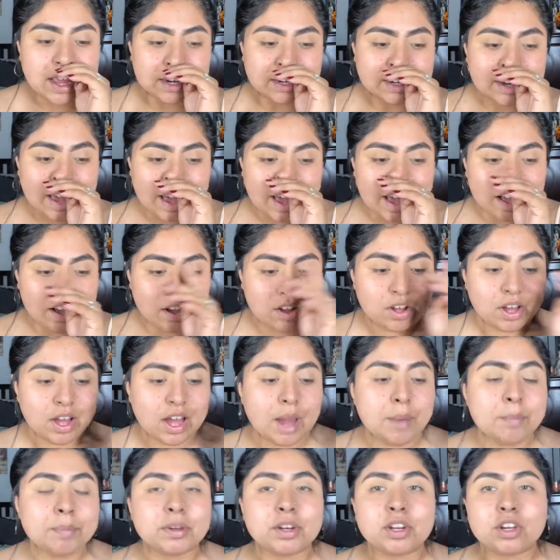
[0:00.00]
Now
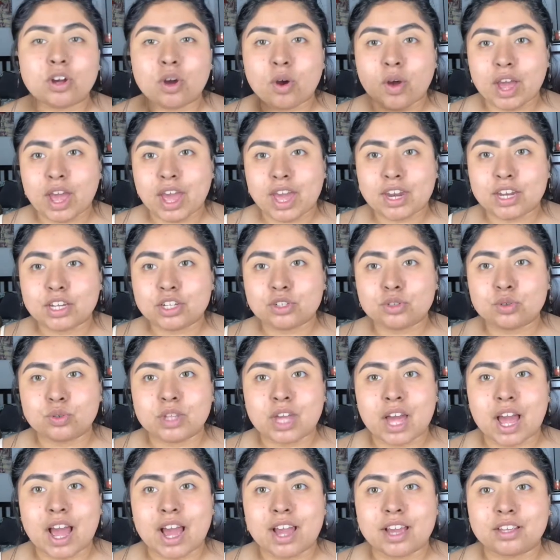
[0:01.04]
I'm going to go ahead and do
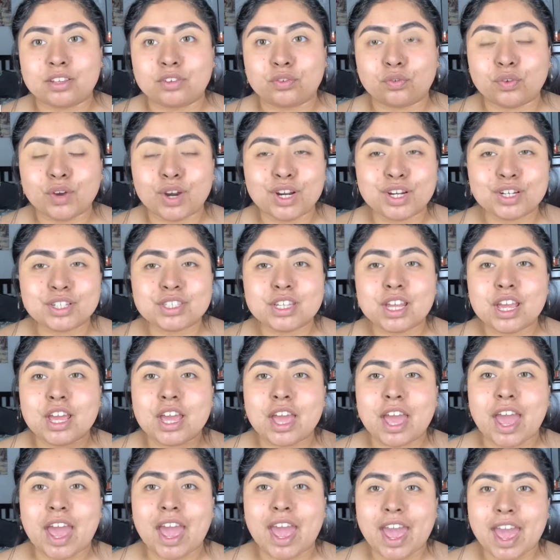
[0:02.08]
the eyes first.
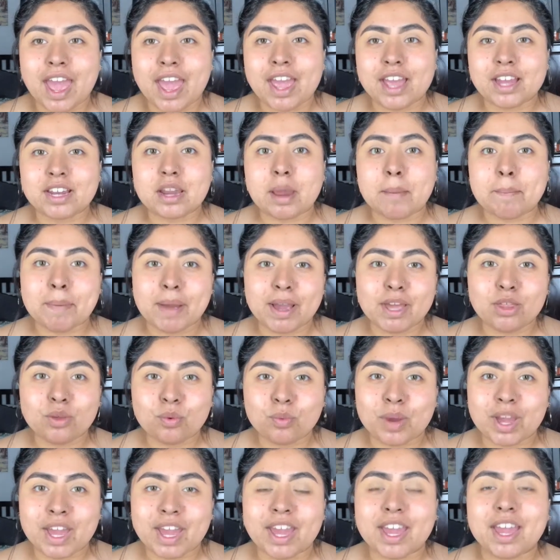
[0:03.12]
And by the
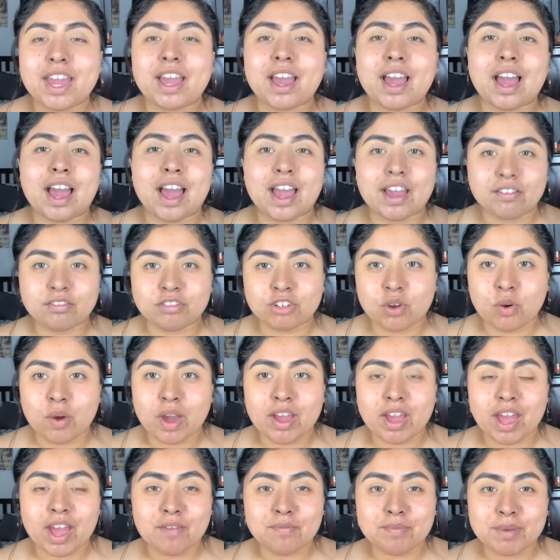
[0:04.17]
way, I know I
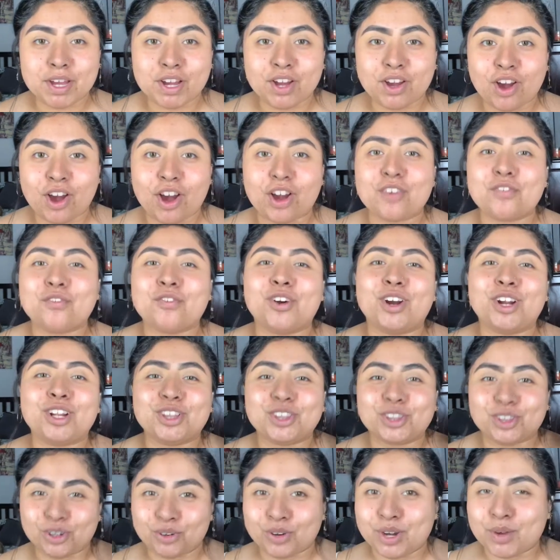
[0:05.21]
have been gone for
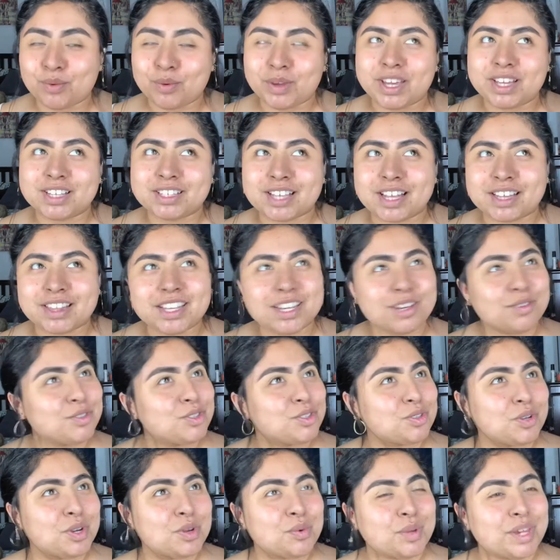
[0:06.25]
3 weeks. I think it was
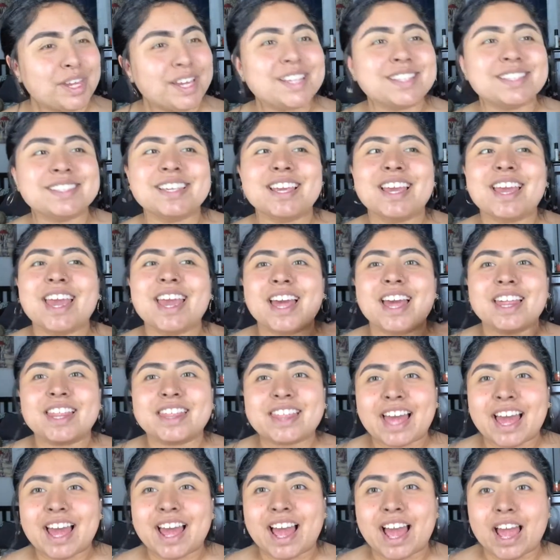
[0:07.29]
3 weeks
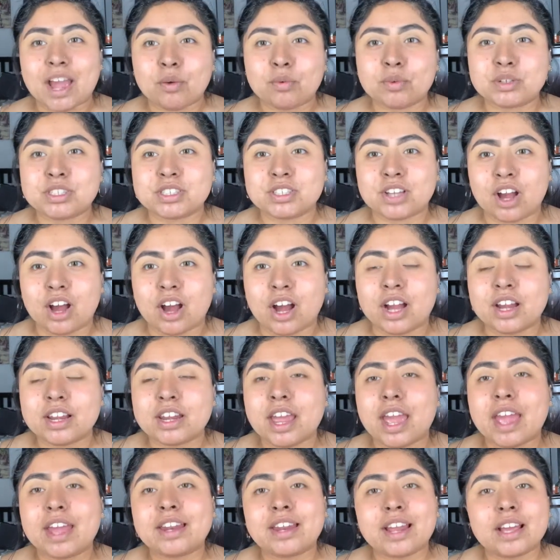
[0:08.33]
that I was gone.
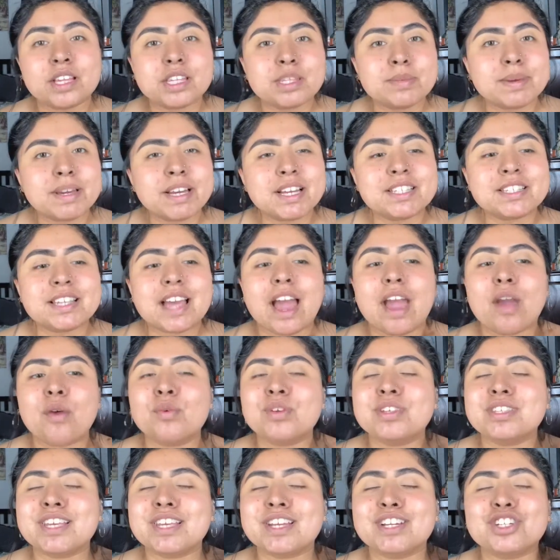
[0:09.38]
And that was because I
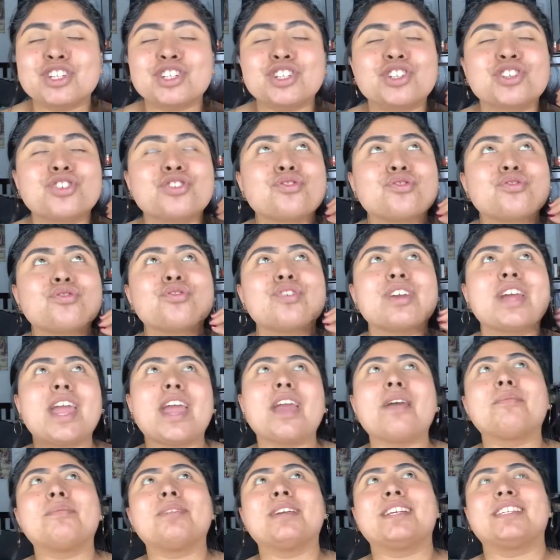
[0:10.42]
was
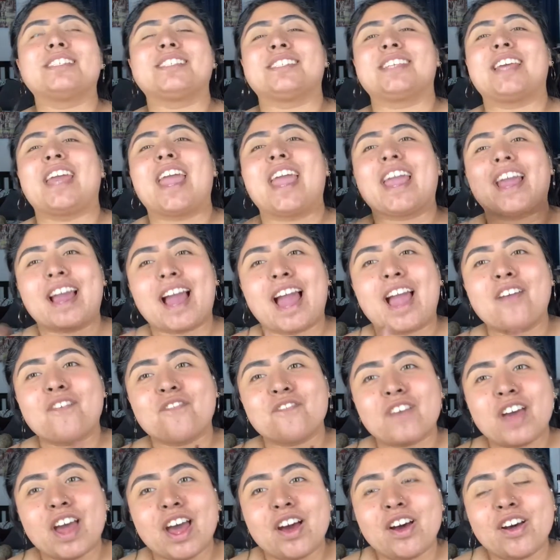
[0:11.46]
extremely sick. I
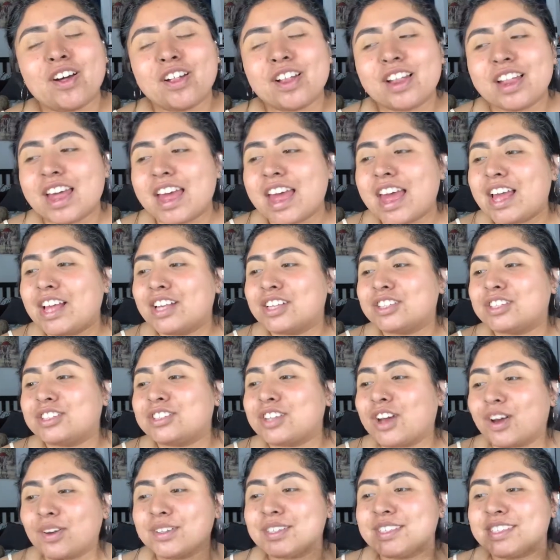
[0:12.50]
felt
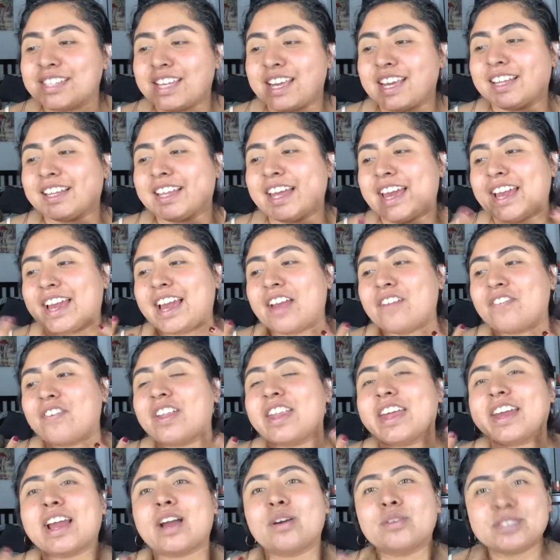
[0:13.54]
so sick. Like, I felt
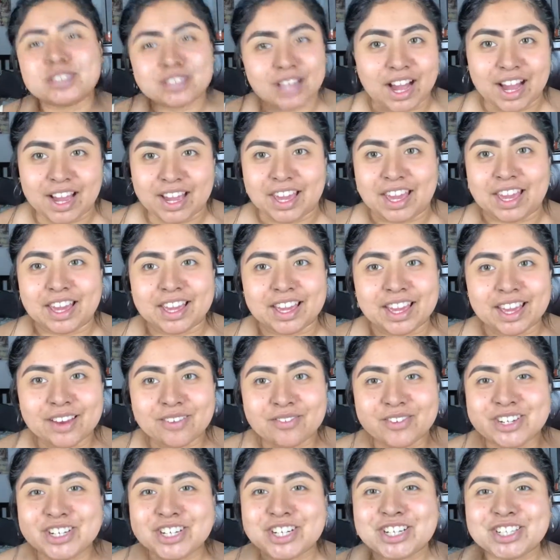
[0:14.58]
like I was dying,
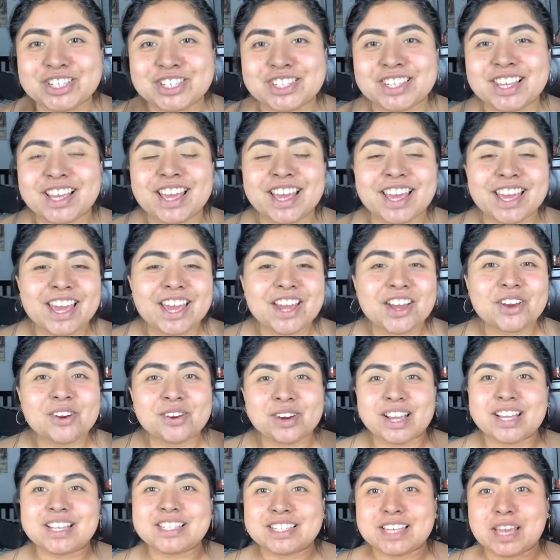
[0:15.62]
which is
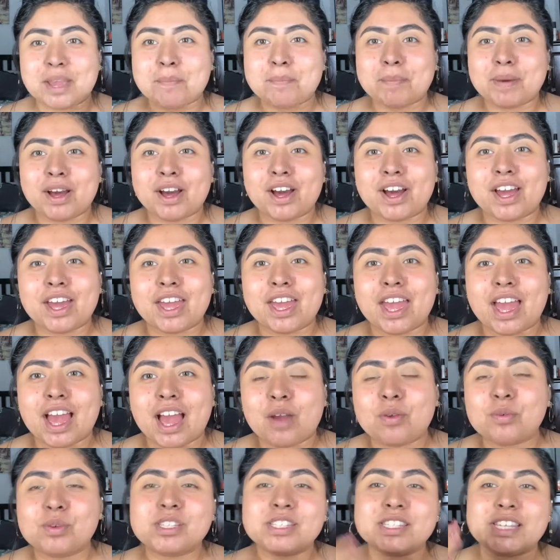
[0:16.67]
crazy. But
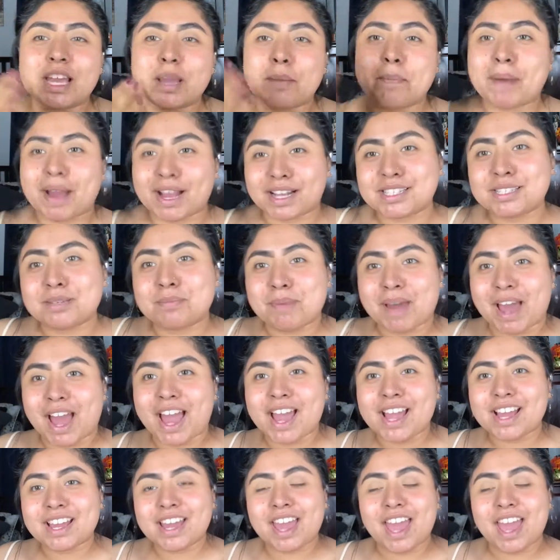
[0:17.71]
I was sick back to back.